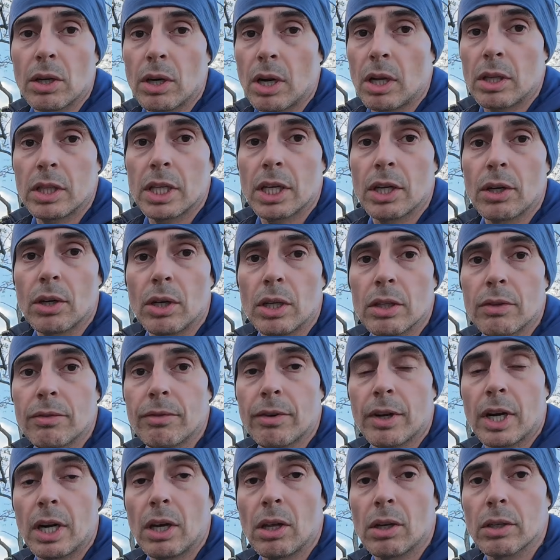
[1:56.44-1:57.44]
you're on the road
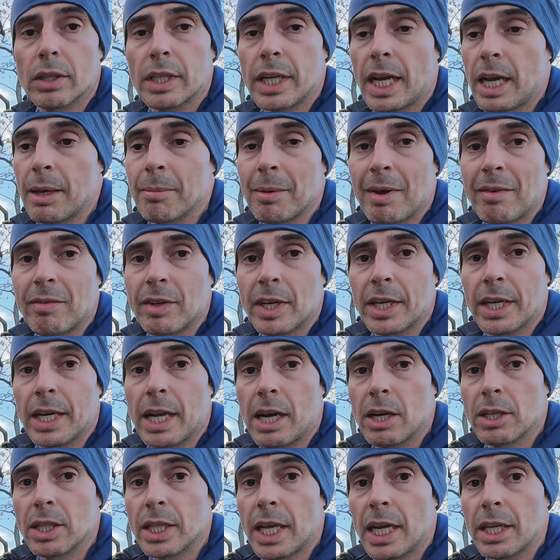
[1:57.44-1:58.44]
for a long time, every
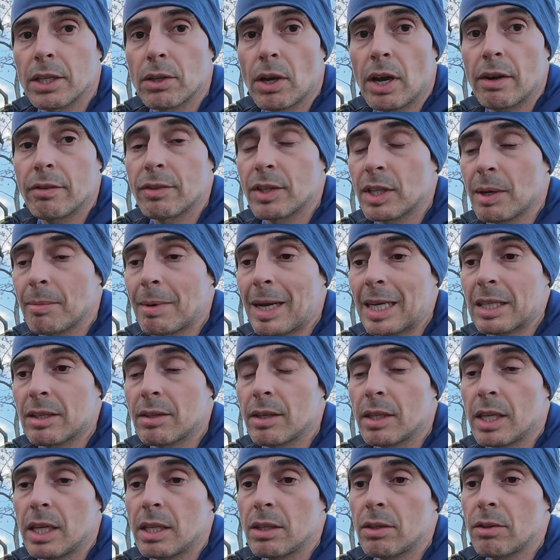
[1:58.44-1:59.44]
now and then you have some
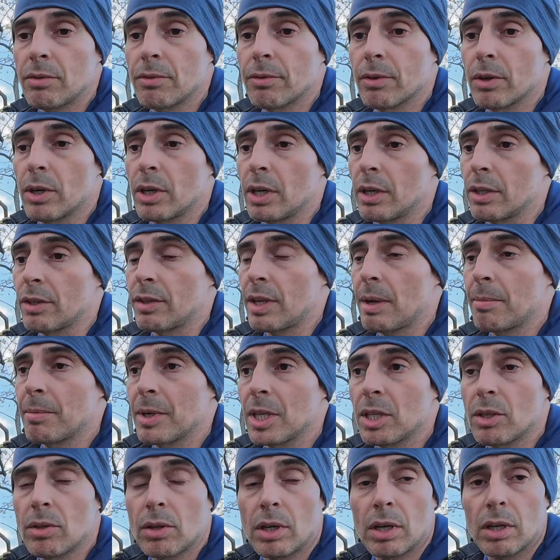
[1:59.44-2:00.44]
accidents for some
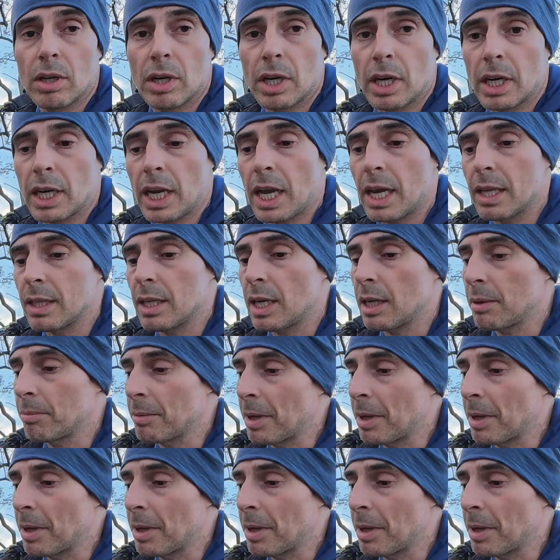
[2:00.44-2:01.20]
reason or another.